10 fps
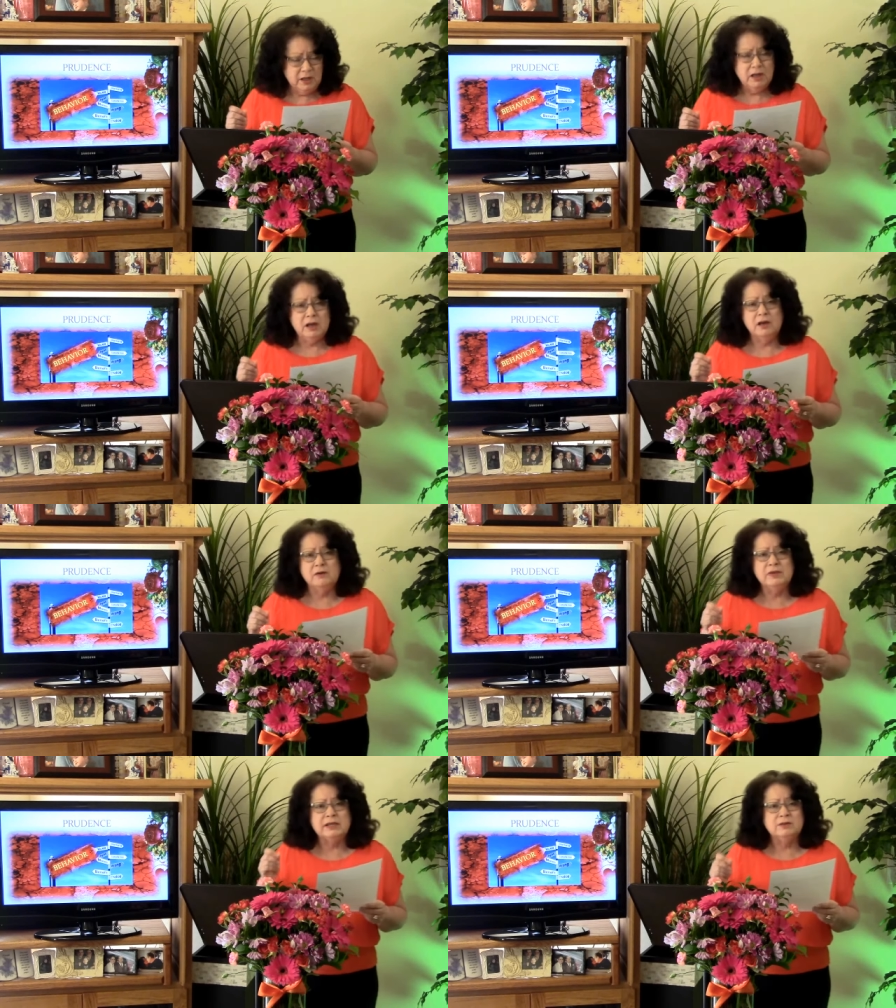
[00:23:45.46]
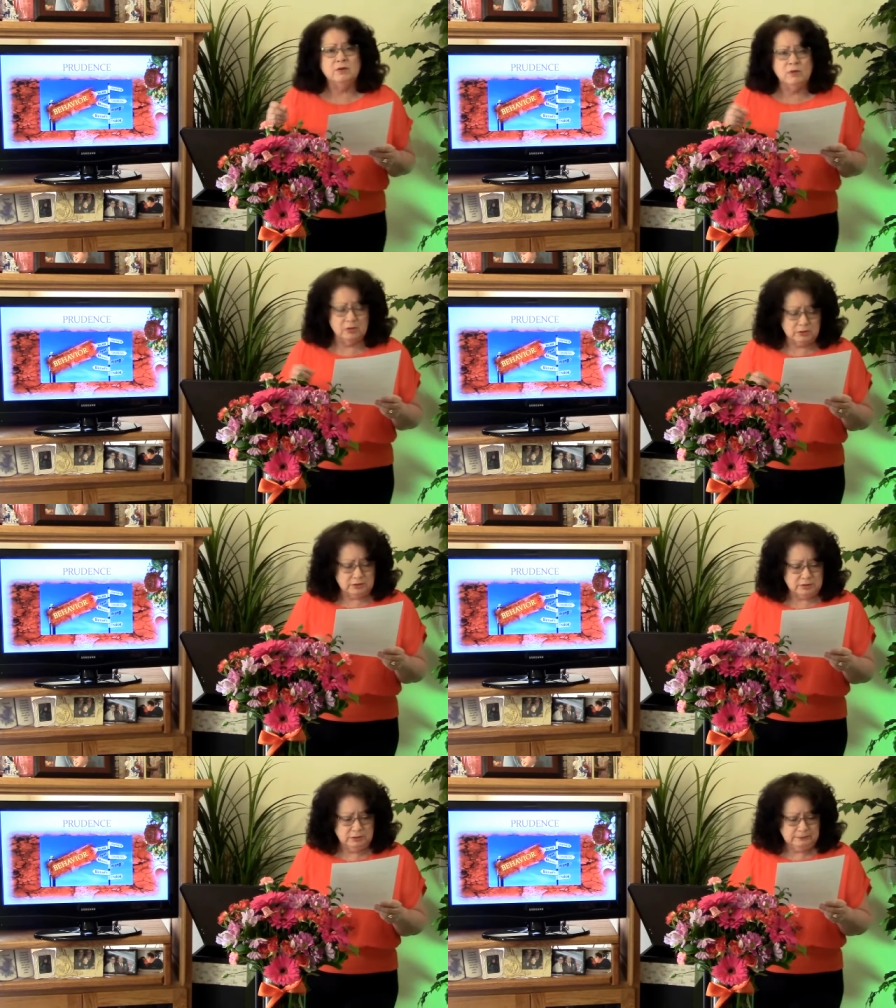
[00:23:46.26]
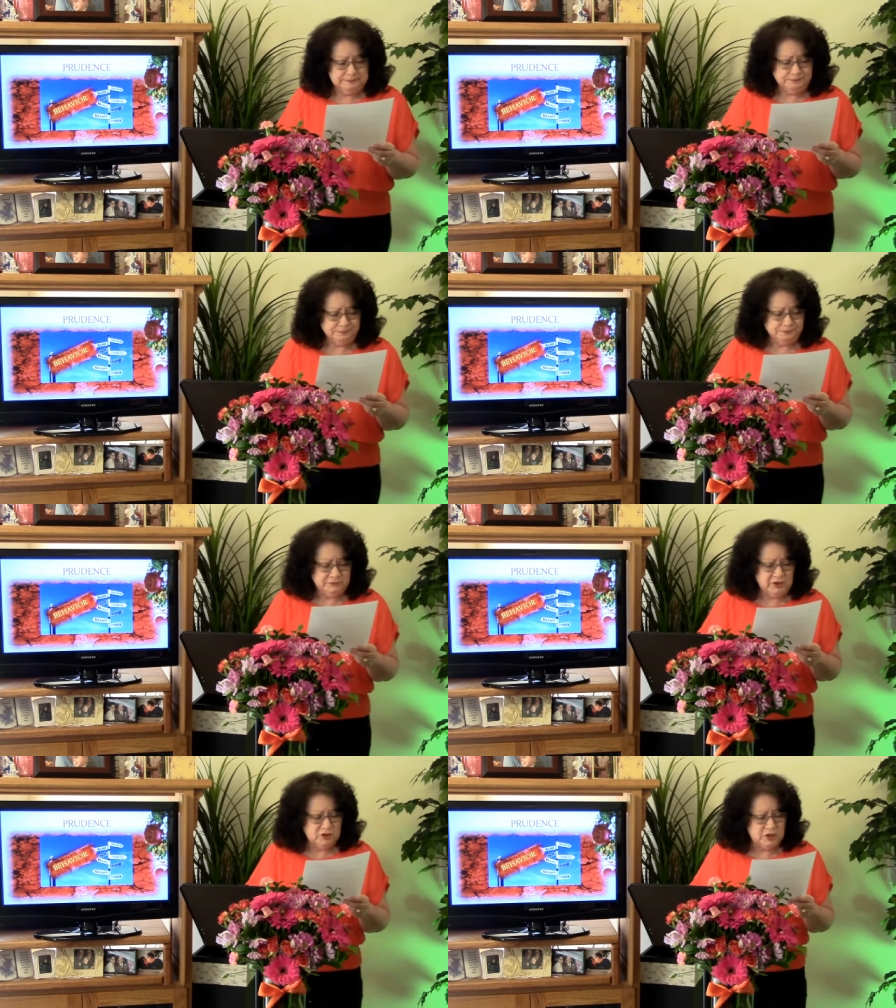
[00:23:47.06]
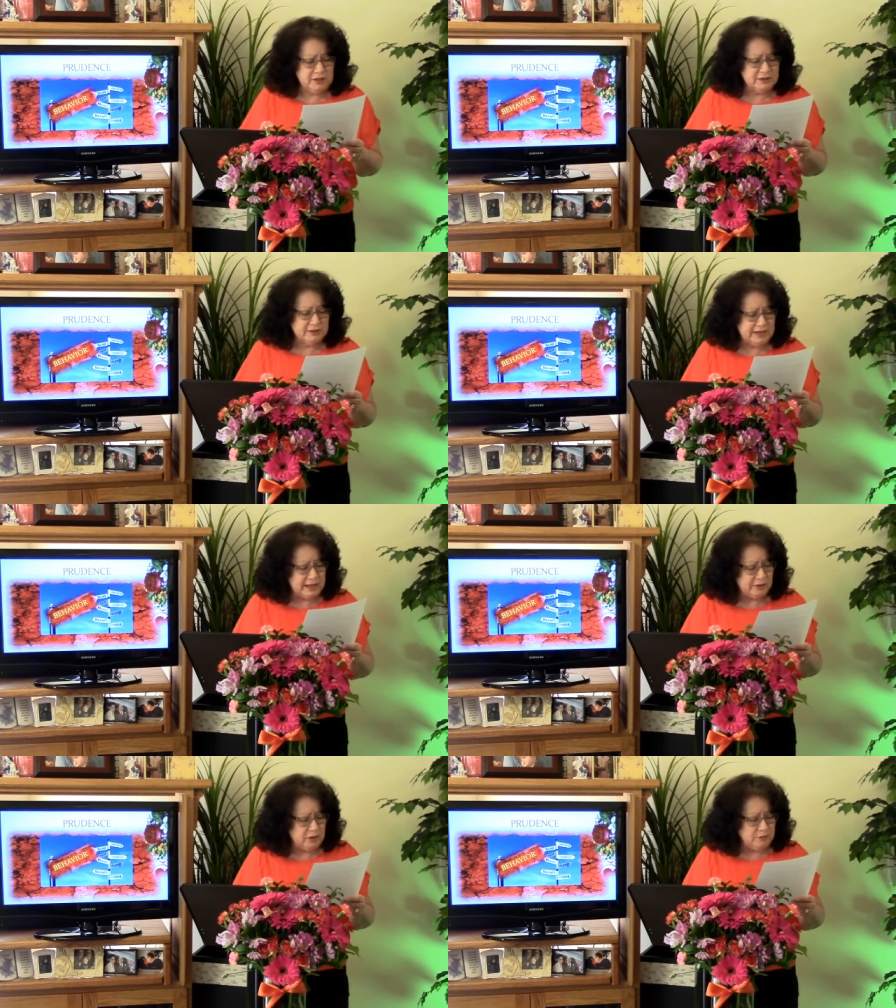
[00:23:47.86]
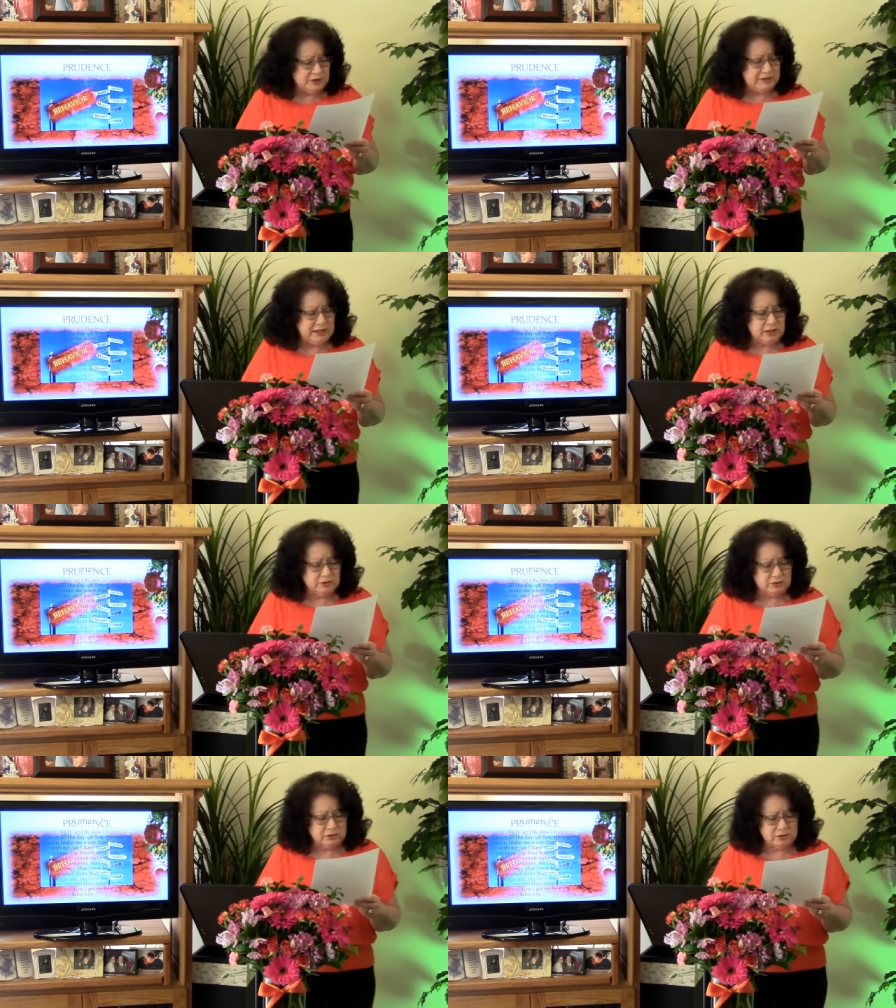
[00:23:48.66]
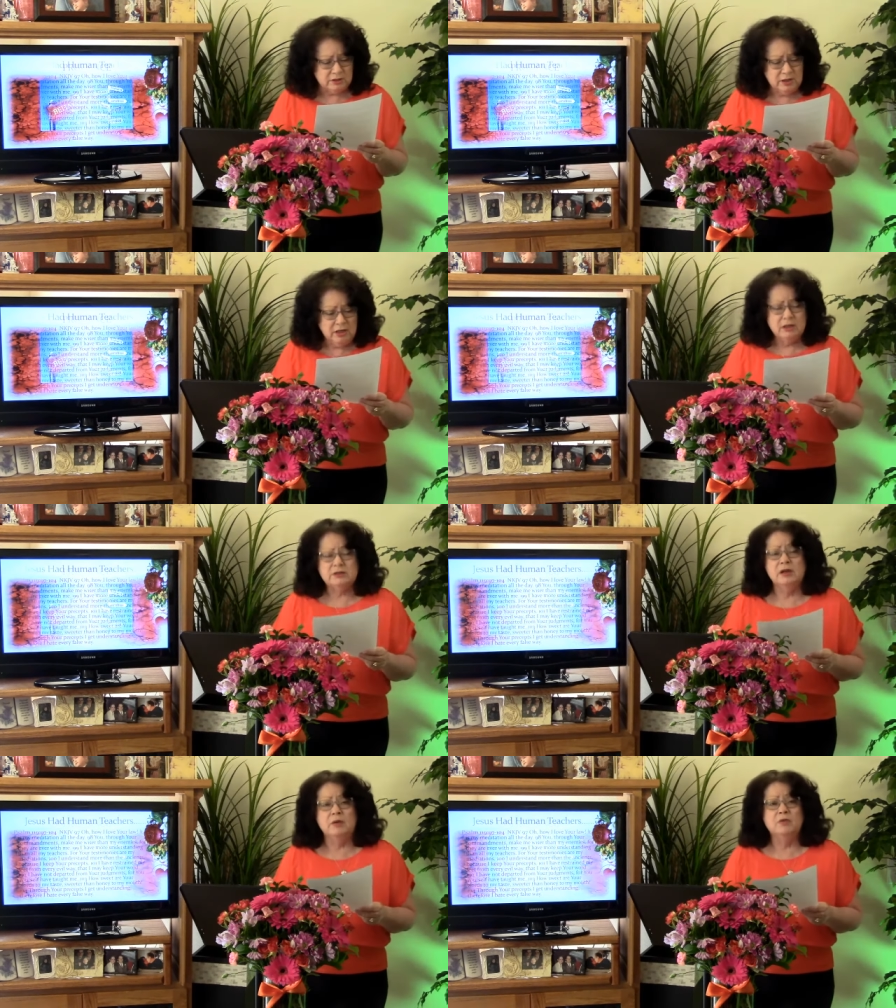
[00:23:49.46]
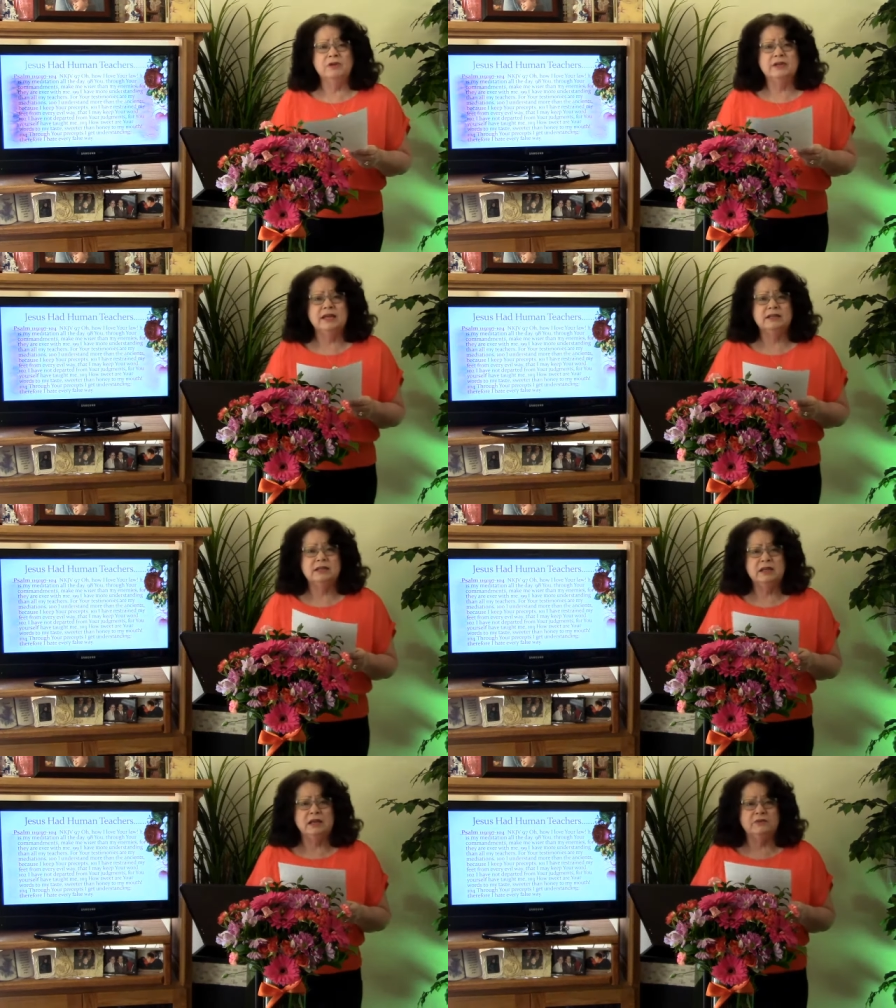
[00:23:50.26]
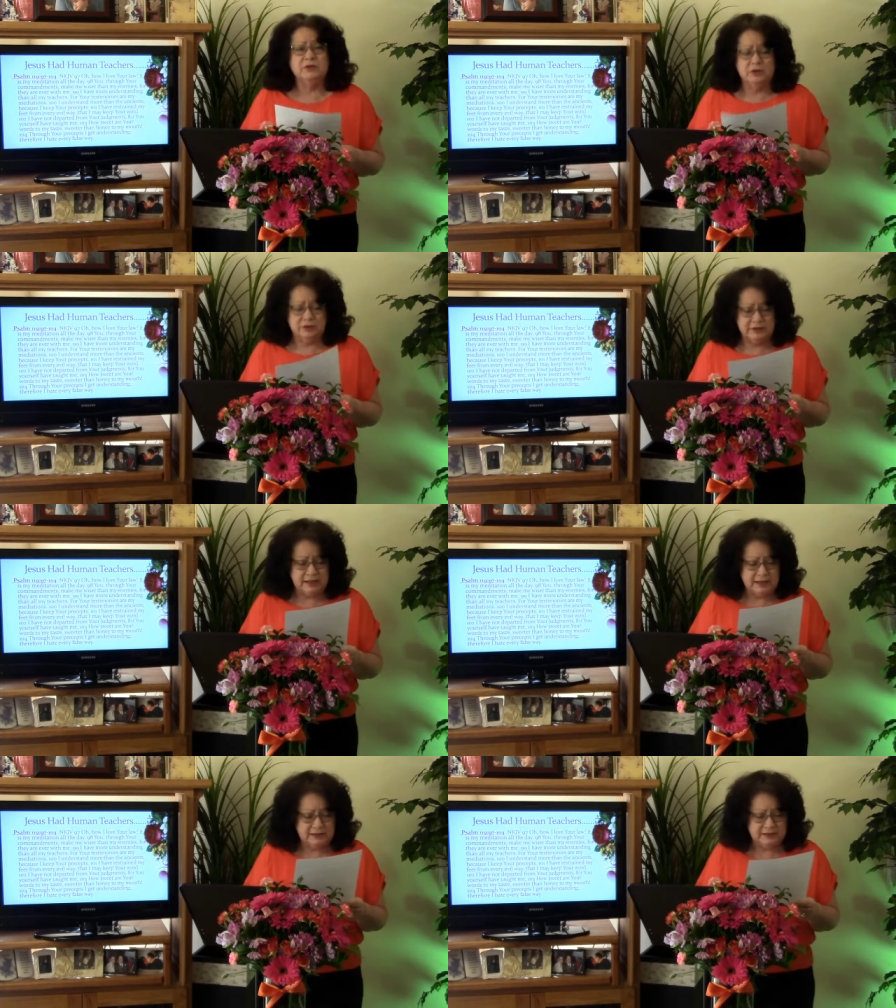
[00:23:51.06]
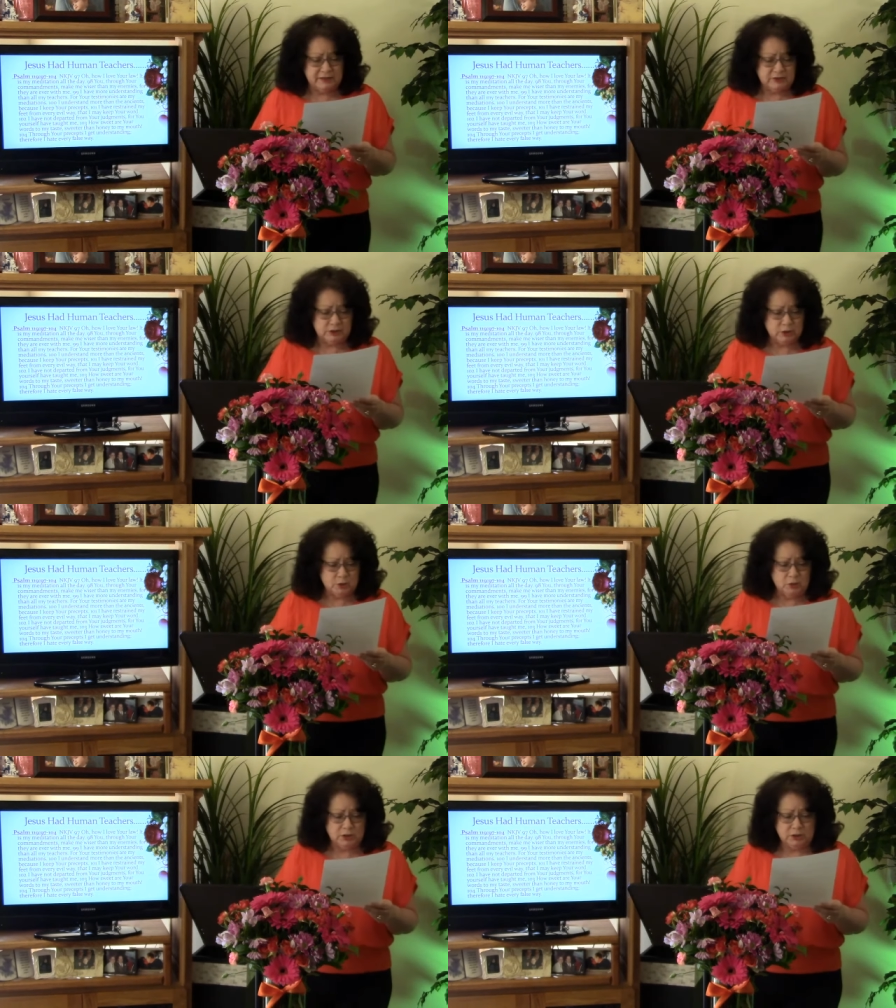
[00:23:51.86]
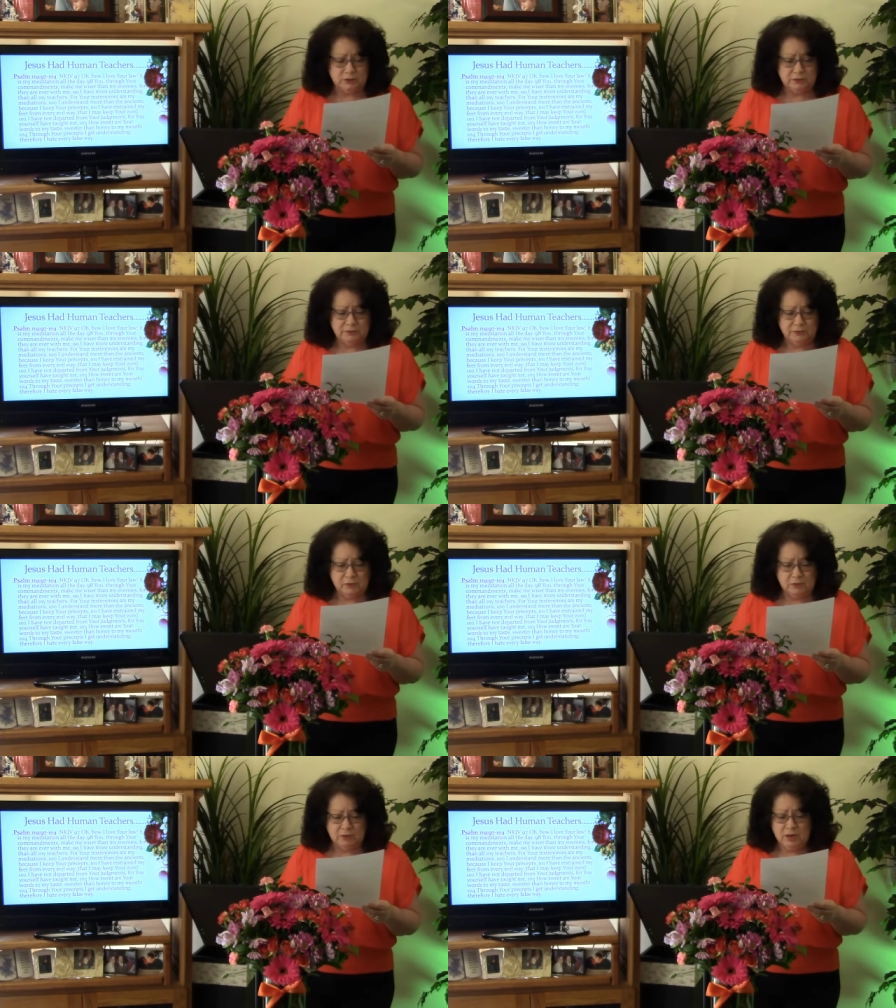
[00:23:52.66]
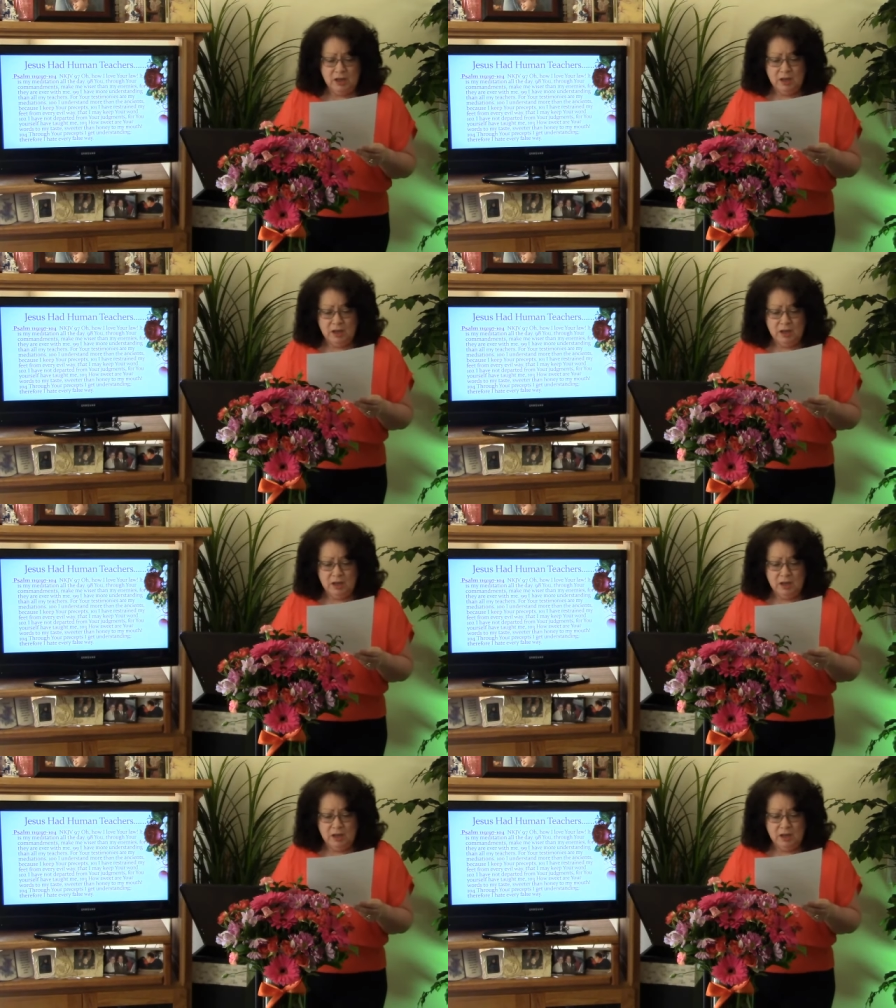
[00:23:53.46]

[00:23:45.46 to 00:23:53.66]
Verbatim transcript: uh, that's ordered Jesus had human teachers, Psalm 119, verse 97 to 104.